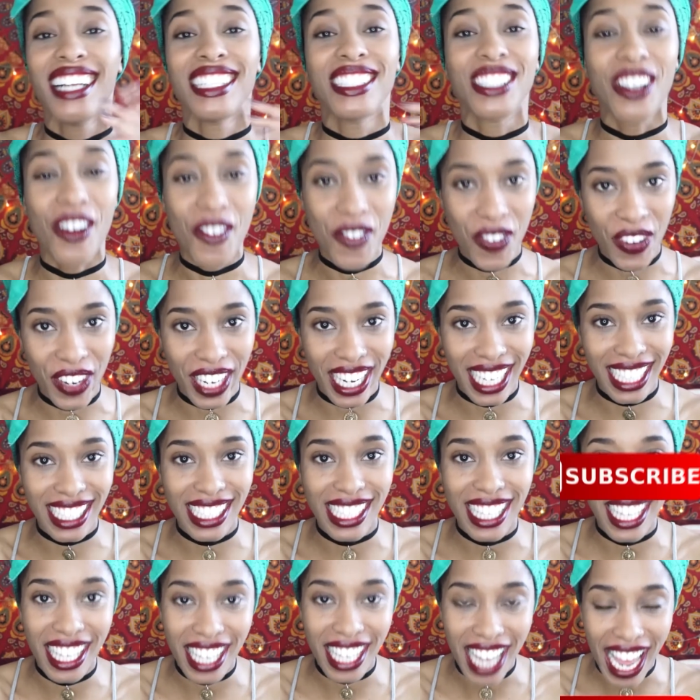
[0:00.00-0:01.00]
Don't forget
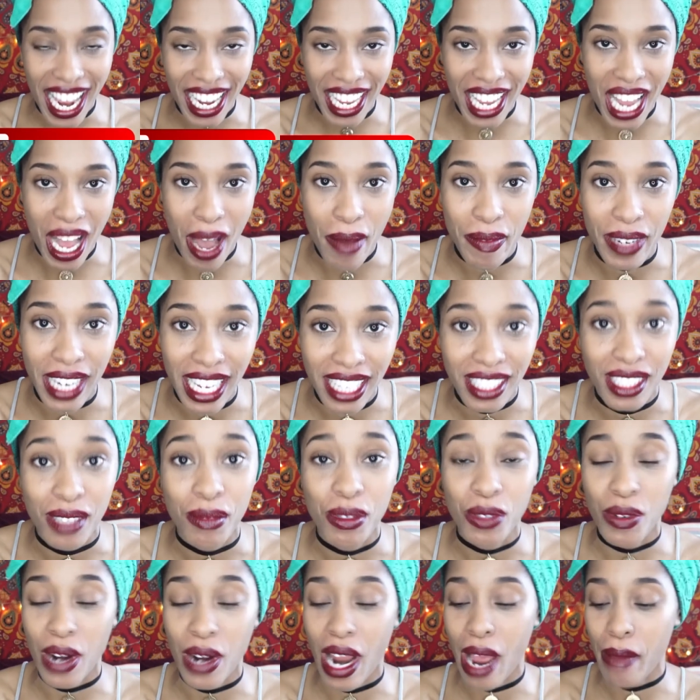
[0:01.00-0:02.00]
to like, comment, and
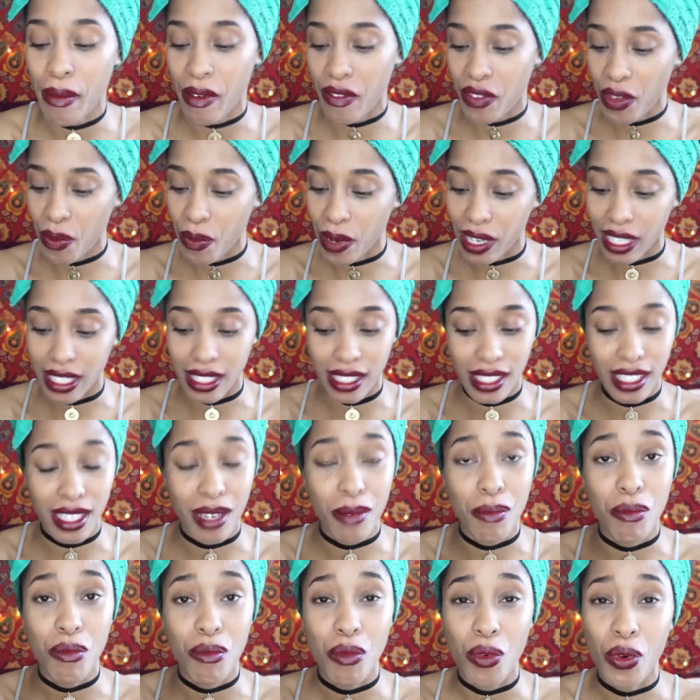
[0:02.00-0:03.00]
subscribe if you want to
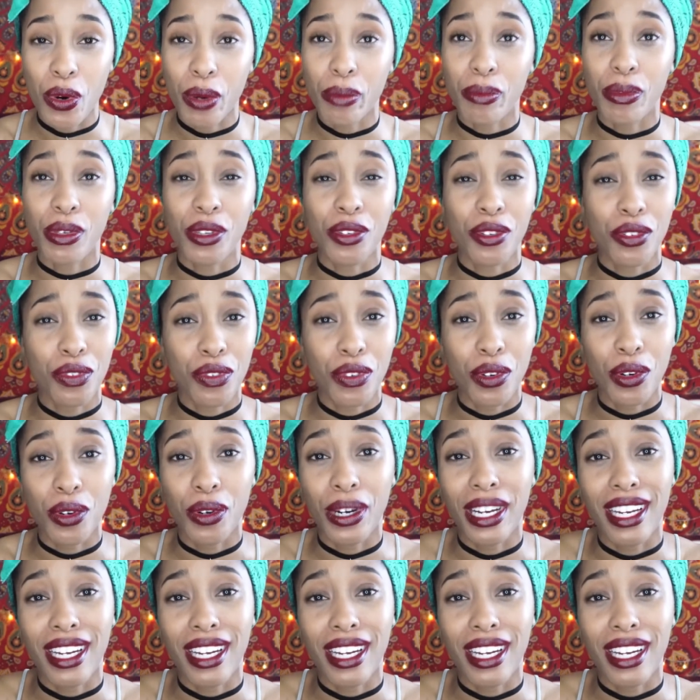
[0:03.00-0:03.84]
see more beautiful